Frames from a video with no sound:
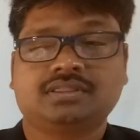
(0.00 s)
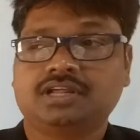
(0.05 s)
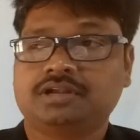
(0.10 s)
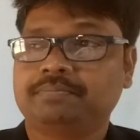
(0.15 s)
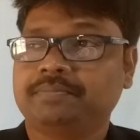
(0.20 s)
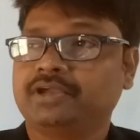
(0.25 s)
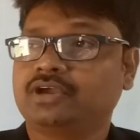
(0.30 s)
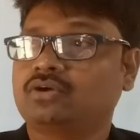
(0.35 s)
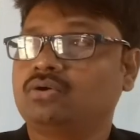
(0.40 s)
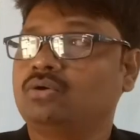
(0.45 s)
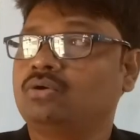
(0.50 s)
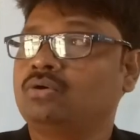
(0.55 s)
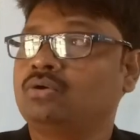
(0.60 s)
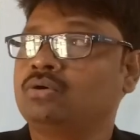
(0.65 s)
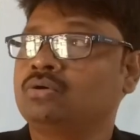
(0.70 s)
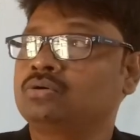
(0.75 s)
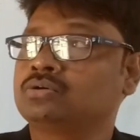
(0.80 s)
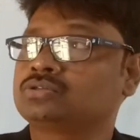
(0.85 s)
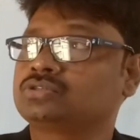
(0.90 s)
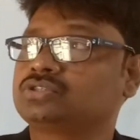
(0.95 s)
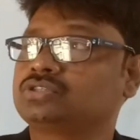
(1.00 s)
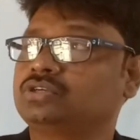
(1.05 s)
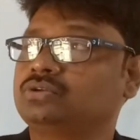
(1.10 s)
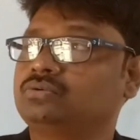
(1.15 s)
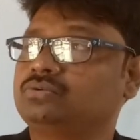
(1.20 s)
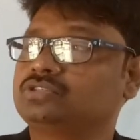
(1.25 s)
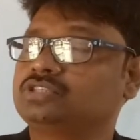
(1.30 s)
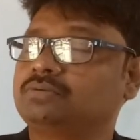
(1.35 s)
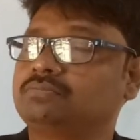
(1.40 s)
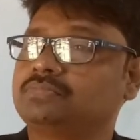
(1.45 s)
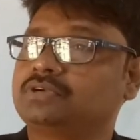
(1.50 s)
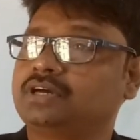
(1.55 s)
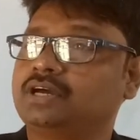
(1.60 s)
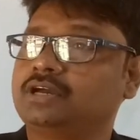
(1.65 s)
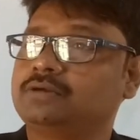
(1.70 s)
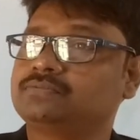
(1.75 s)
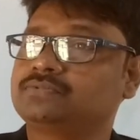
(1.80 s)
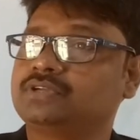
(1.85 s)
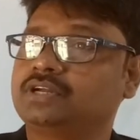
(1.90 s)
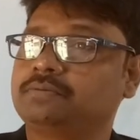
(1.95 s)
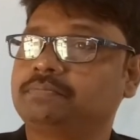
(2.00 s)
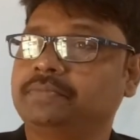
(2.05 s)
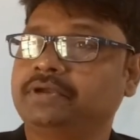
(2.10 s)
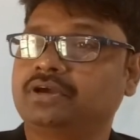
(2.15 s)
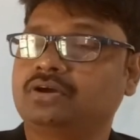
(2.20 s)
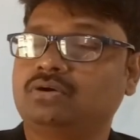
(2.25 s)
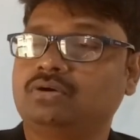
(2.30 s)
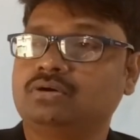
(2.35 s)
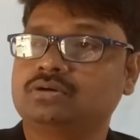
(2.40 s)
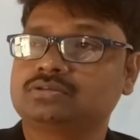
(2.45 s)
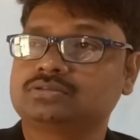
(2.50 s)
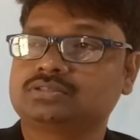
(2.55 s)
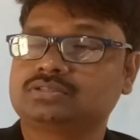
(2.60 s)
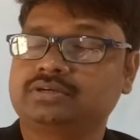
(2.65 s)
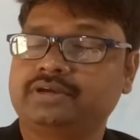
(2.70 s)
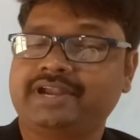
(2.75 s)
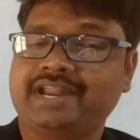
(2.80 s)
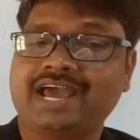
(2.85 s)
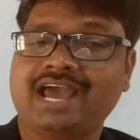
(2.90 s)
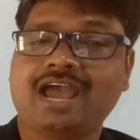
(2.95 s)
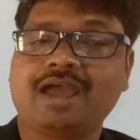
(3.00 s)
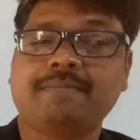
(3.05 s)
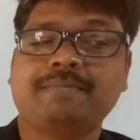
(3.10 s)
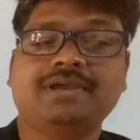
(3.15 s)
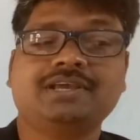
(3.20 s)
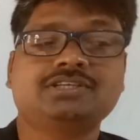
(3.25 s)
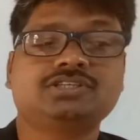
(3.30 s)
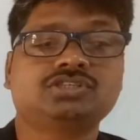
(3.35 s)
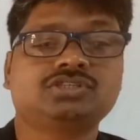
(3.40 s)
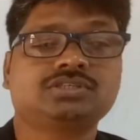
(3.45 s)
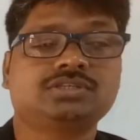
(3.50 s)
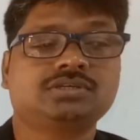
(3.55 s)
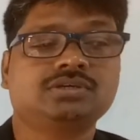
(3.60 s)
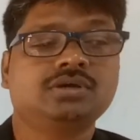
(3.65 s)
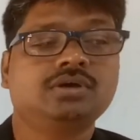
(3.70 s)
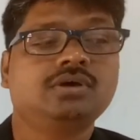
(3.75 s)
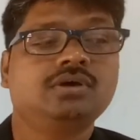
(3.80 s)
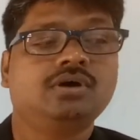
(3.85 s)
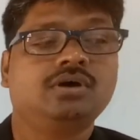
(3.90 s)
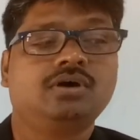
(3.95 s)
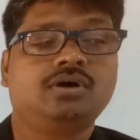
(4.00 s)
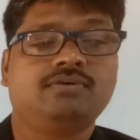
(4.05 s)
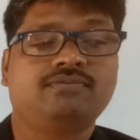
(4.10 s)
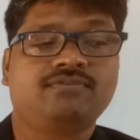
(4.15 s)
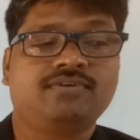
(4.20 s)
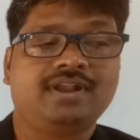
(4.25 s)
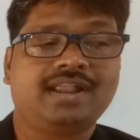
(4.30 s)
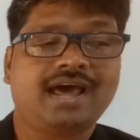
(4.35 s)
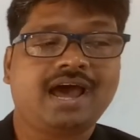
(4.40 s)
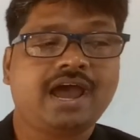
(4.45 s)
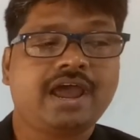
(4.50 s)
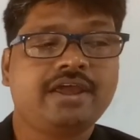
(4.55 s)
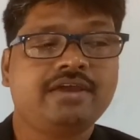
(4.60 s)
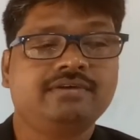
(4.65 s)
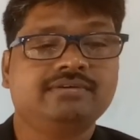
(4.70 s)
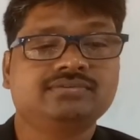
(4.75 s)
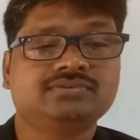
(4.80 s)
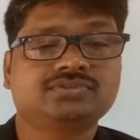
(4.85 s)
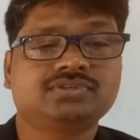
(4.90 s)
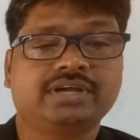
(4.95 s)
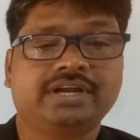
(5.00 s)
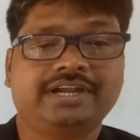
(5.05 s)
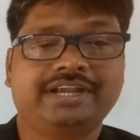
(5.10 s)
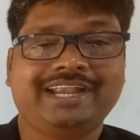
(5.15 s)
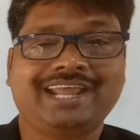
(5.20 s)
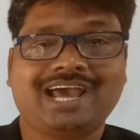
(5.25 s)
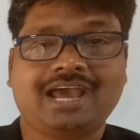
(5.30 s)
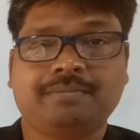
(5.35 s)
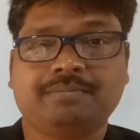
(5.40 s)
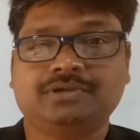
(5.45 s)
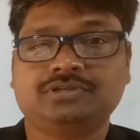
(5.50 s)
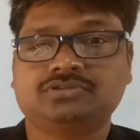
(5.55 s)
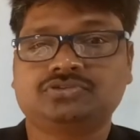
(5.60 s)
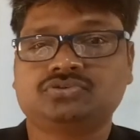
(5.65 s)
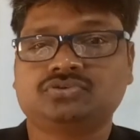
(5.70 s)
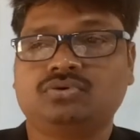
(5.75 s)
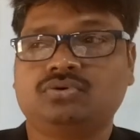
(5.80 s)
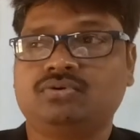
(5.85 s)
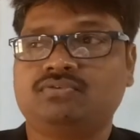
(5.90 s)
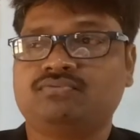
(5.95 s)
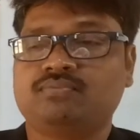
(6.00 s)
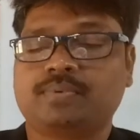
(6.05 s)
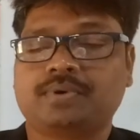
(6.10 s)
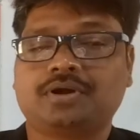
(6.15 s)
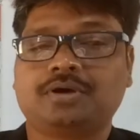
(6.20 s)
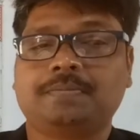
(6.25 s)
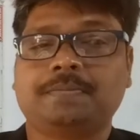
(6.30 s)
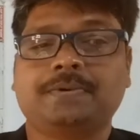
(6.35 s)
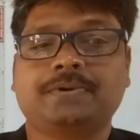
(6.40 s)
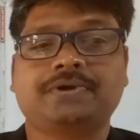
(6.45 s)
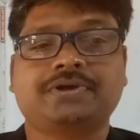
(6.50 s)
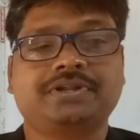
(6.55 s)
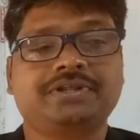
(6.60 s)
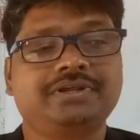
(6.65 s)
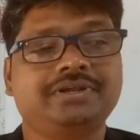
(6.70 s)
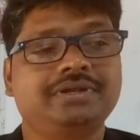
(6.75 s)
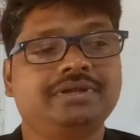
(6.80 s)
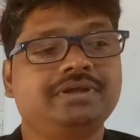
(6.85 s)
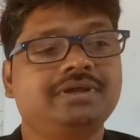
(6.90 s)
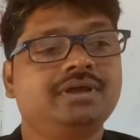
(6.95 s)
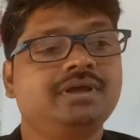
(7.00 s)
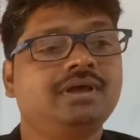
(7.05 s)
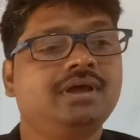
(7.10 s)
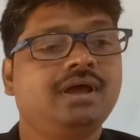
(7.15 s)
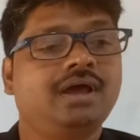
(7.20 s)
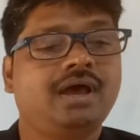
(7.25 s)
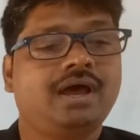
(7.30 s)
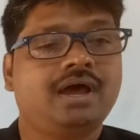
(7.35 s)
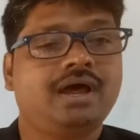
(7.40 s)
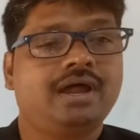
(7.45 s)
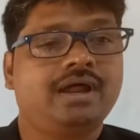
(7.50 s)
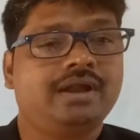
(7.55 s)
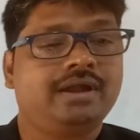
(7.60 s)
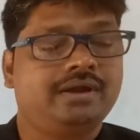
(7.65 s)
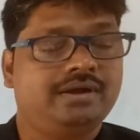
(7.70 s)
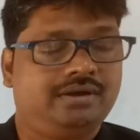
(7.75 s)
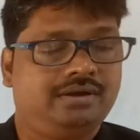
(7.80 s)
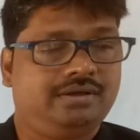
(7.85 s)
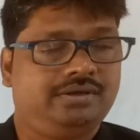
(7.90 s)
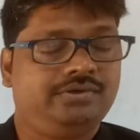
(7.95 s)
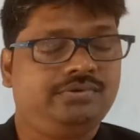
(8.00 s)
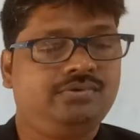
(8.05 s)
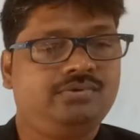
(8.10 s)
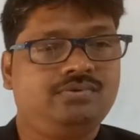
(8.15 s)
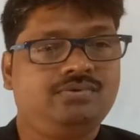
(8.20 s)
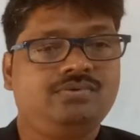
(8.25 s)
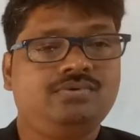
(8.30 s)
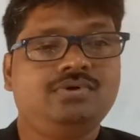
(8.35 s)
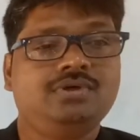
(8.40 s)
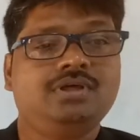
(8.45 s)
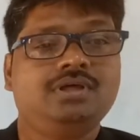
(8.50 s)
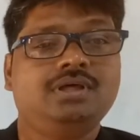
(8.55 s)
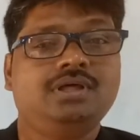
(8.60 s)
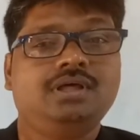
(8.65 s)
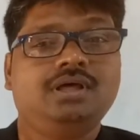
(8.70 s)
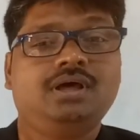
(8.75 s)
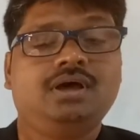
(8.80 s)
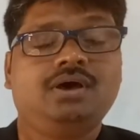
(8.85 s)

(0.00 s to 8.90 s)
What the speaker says: that may cause, you know, sometimes that may cause damage of lives and damage of property. And you know,